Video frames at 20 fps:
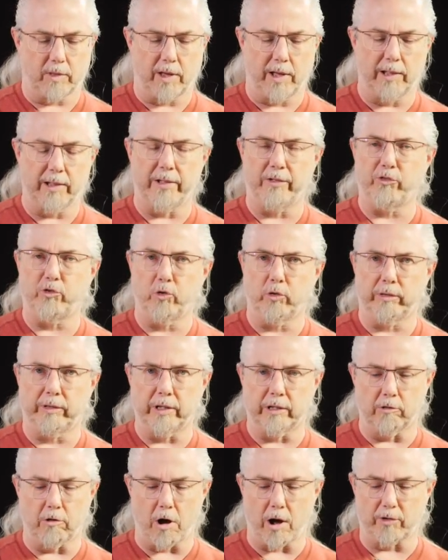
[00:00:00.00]
a lens hood
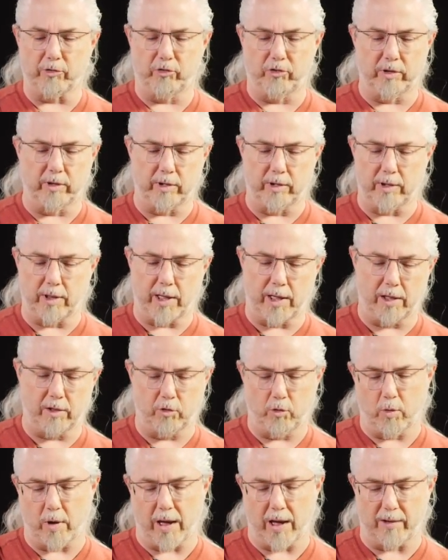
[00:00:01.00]
that locks in
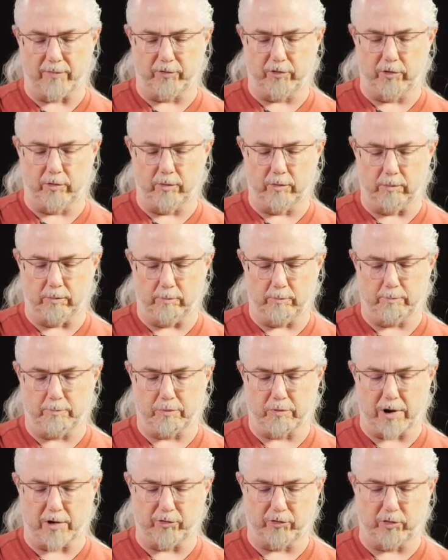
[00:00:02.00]
and you have to
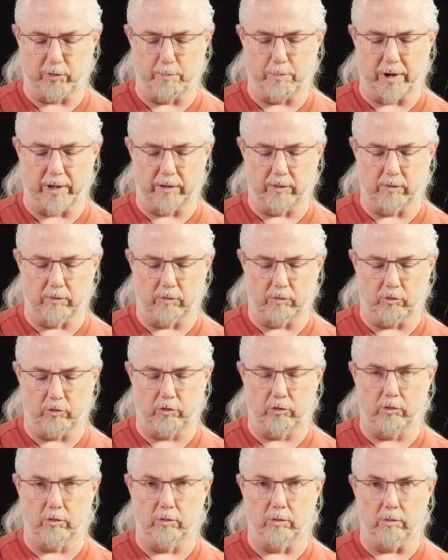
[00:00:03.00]
press the button
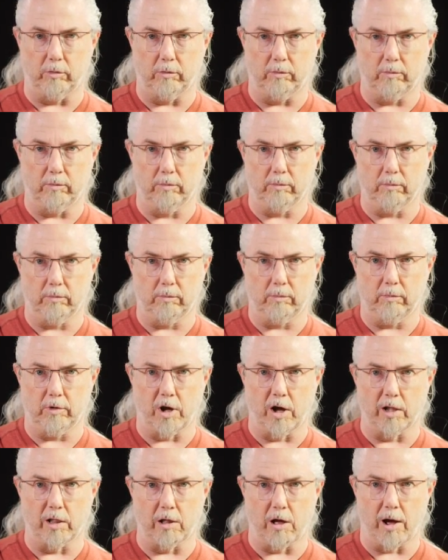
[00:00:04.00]
to
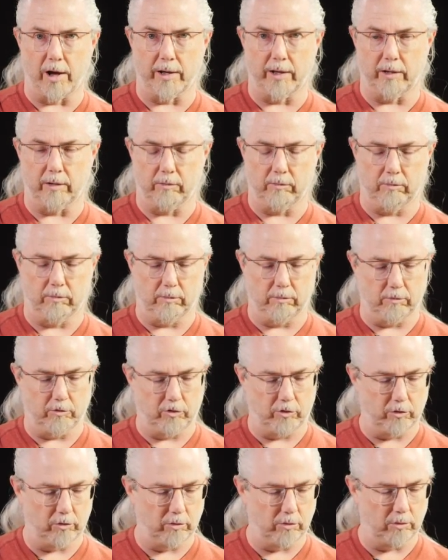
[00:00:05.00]
unlock it
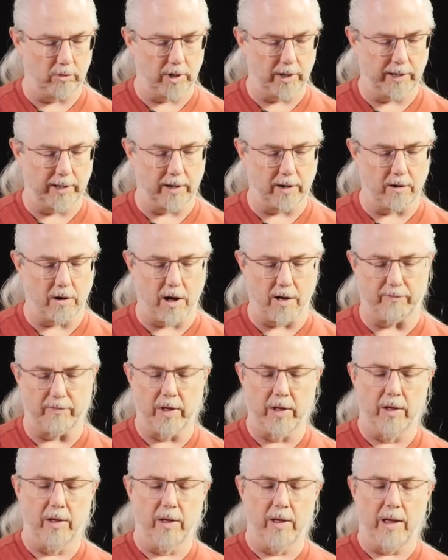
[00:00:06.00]
to get it off.
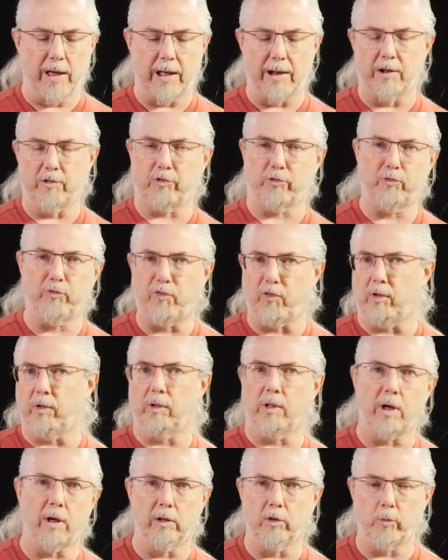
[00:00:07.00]
And it's
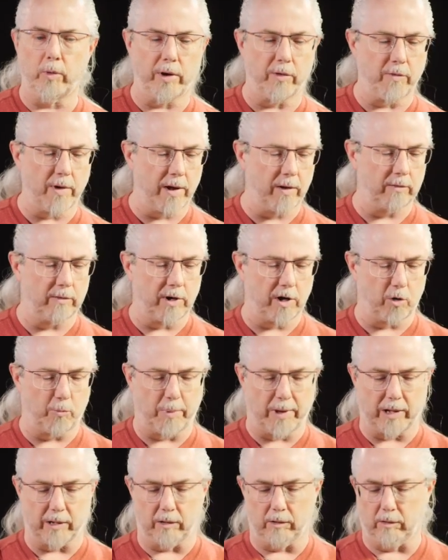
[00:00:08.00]
full all the way around, not a
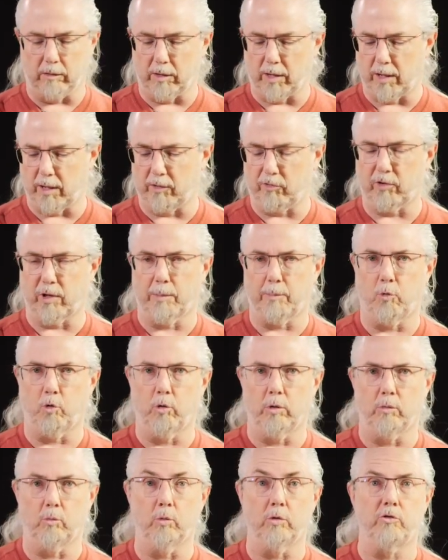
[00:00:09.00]
pedal type
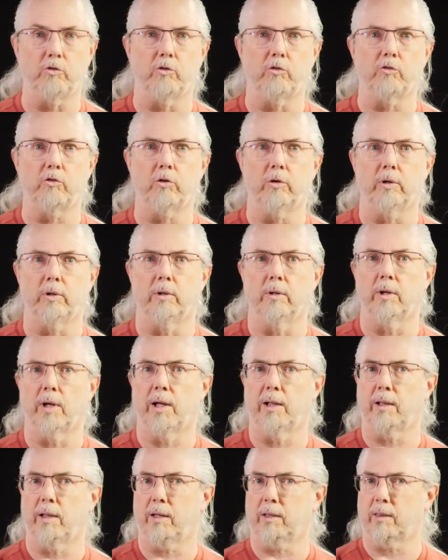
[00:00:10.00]
hood, which is good.
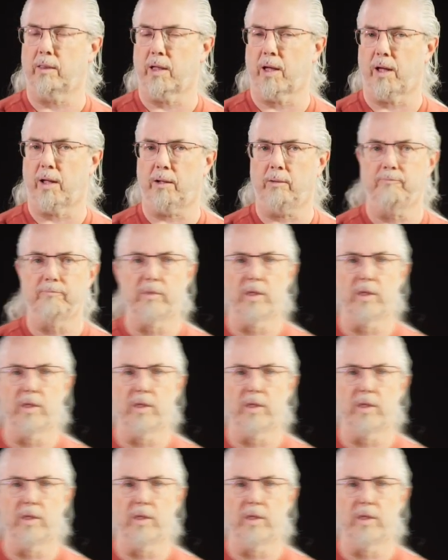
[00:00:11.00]
I like that.